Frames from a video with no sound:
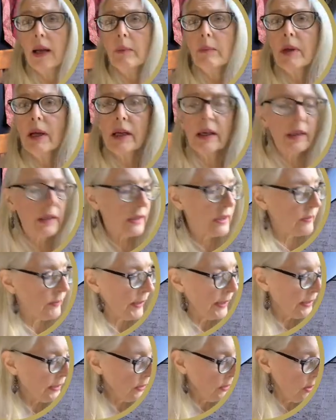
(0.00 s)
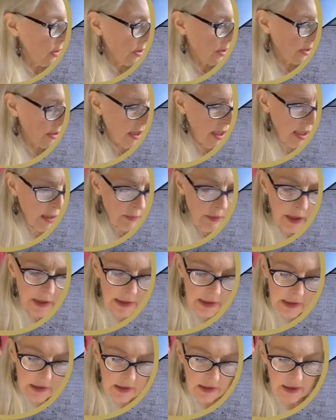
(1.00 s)
I'm not going to spend a long time on
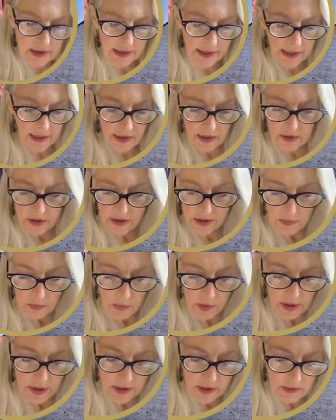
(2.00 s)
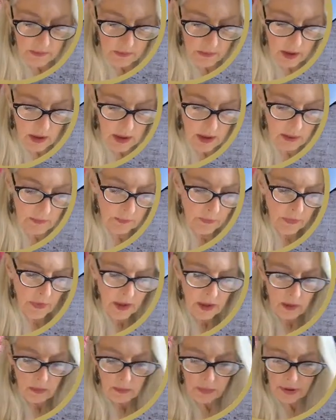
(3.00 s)
this today. I just want to
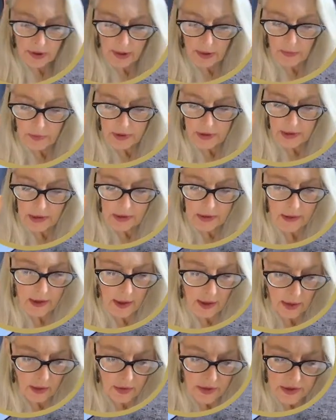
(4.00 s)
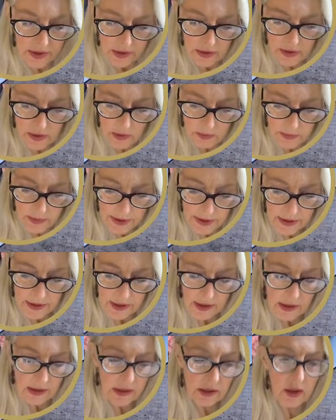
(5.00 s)
play with these colors a little
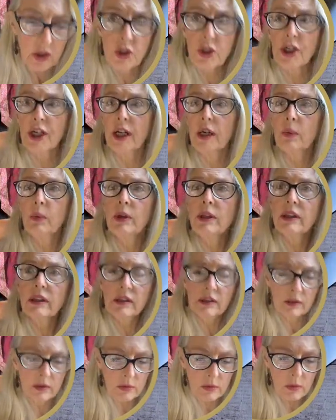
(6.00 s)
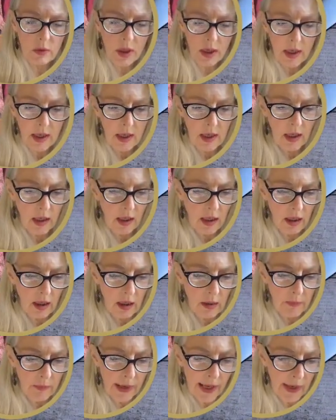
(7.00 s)
bit and to share with you
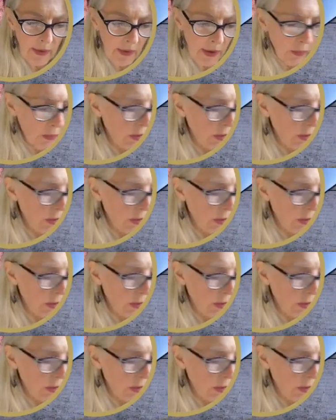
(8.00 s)
how I